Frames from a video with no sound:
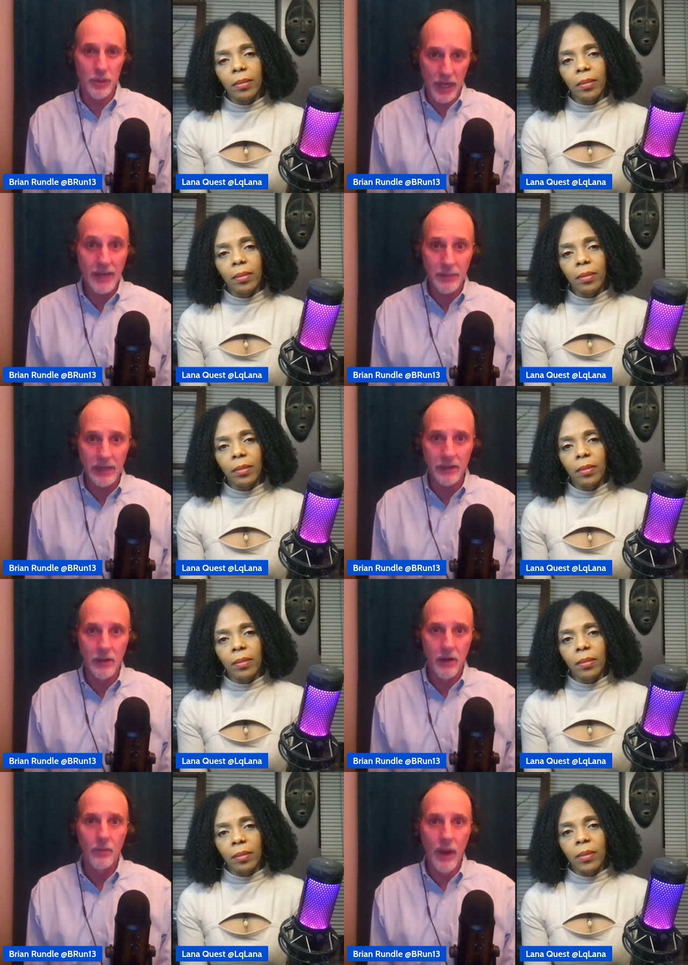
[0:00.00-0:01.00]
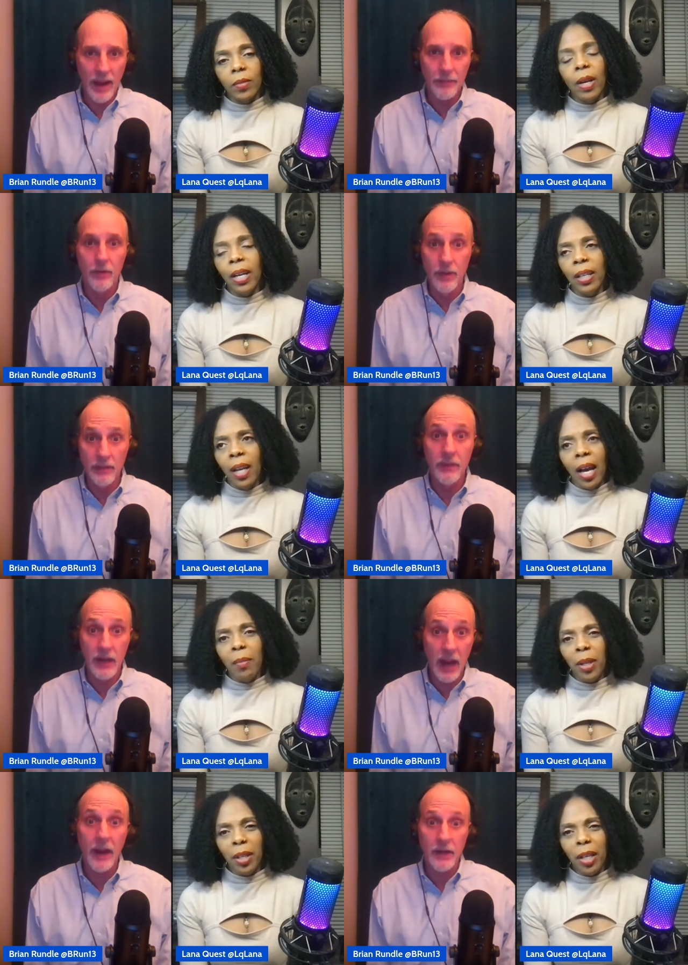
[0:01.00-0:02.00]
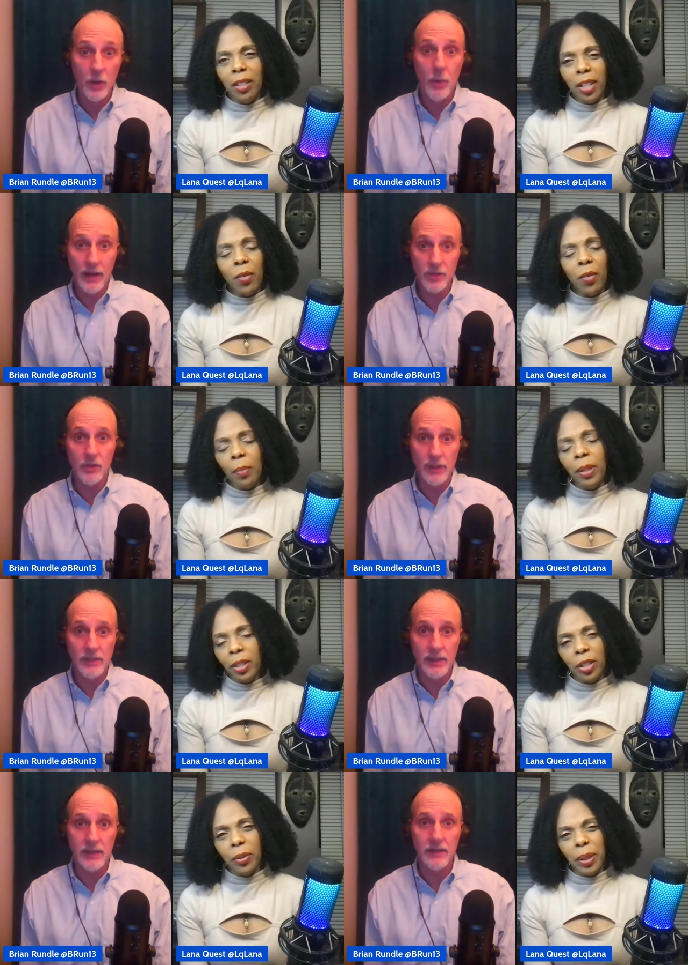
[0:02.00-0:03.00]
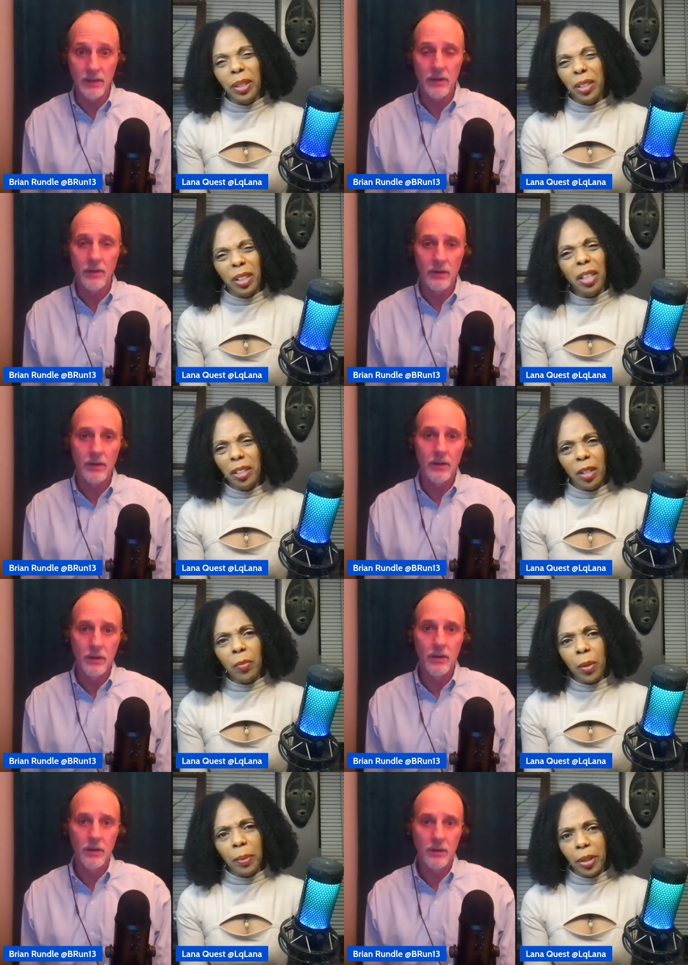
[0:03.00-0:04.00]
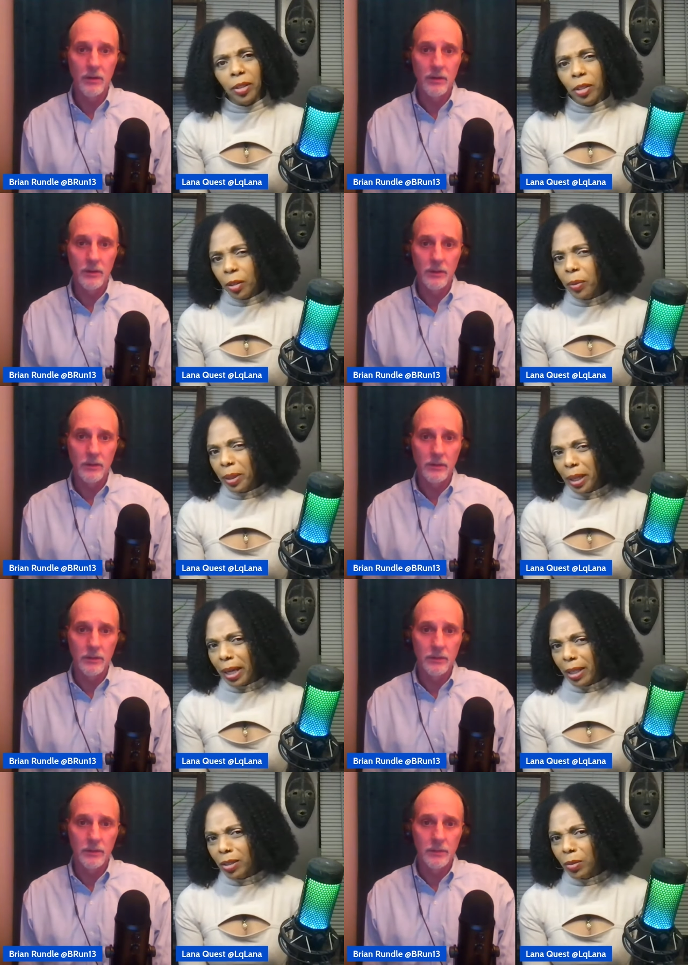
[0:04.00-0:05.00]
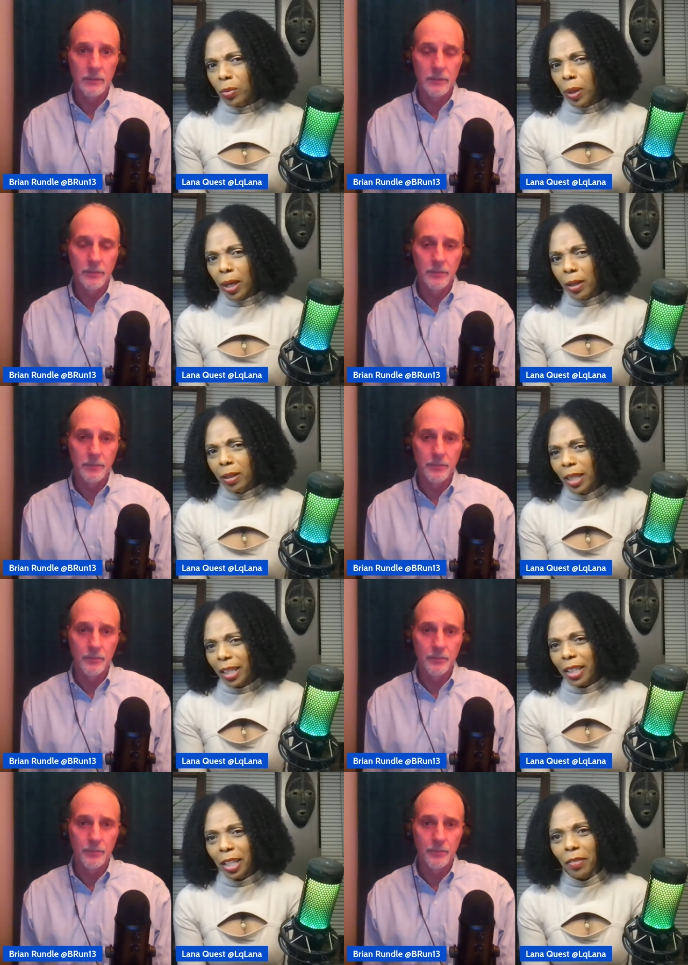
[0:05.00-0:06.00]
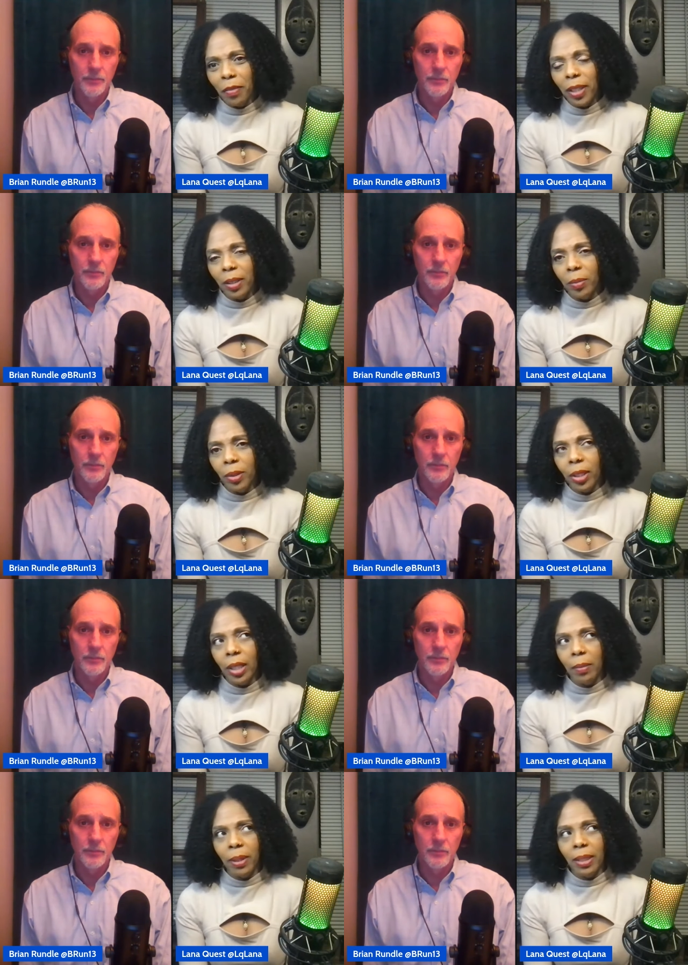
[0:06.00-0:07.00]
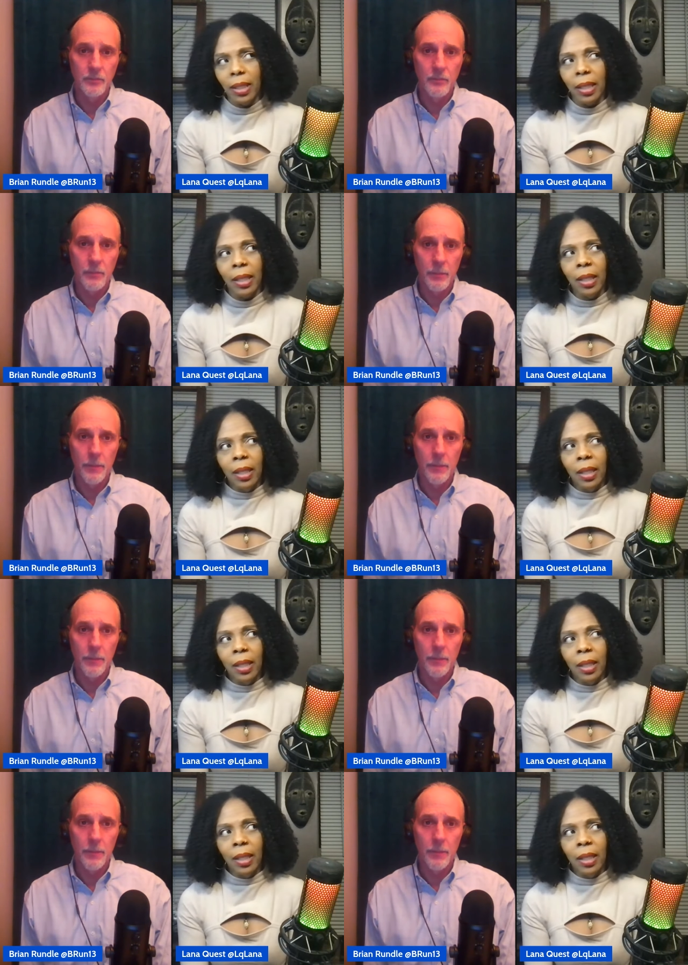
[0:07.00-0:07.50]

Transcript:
Speaker 1: shaming rather than the
Speaker 2: guy. Some women do it and some women do it as well. Like they victim shame. And it's like,